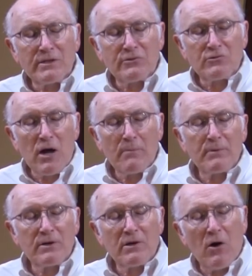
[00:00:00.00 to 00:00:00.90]
can
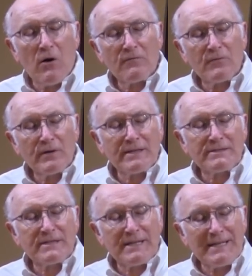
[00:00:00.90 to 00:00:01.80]
drop your
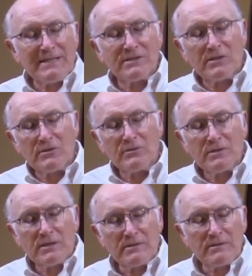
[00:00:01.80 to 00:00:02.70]
offerings
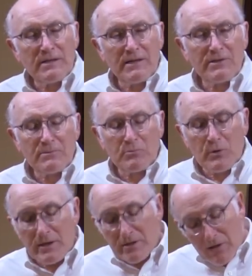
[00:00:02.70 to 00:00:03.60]
into and your
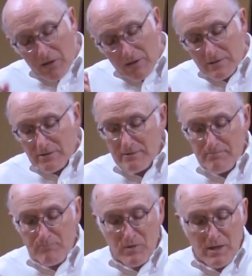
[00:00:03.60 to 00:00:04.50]
prayer cards.
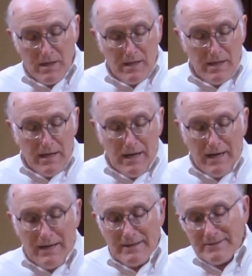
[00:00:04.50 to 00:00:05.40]

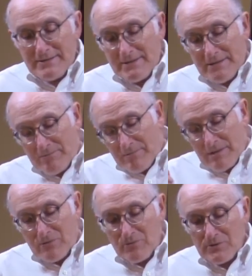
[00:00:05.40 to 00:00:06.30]
And
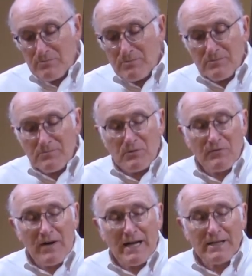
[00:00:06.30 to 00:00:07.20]
this was
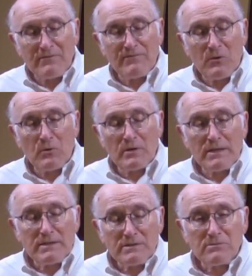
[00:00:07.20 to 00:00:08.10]
provided for
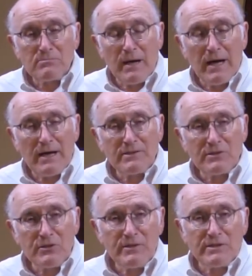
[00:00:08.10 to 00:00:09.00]
us by
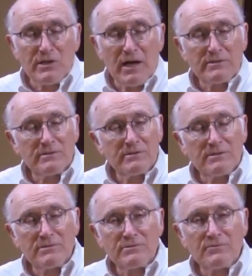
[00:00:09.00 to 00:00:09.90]
Dewey Johnson,
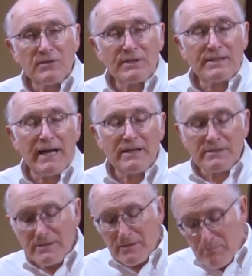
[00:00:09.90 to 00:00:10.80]
who's very
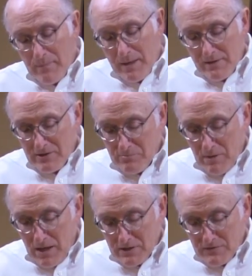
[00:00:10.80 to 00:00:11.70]
talented and made this
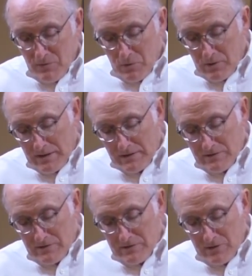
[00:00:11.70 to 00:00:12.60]
box for
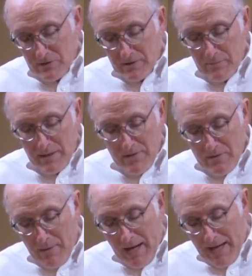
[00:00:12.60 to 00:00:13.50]
us. And so it'll be in
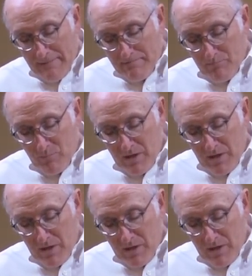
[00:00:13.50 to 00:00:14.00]
the back.